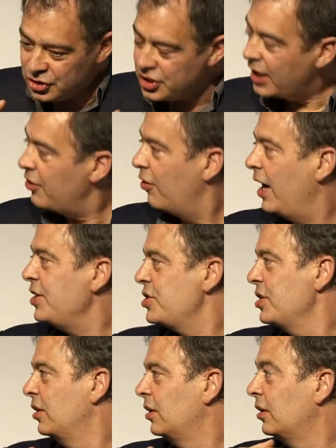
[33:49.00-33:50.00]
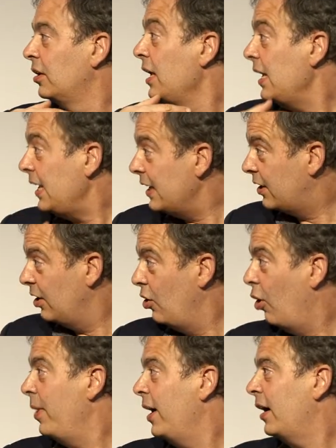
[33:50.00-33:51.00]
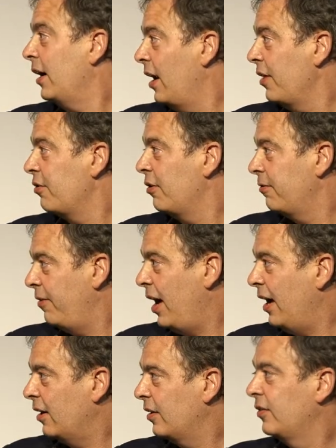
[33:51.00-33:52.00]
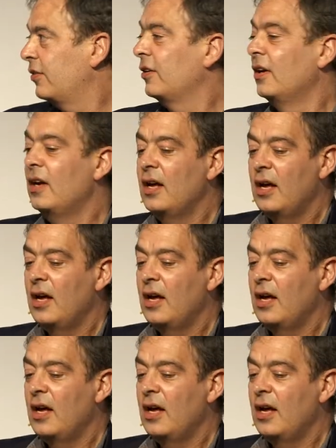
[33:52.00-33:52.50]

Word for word: generational, economic and other effects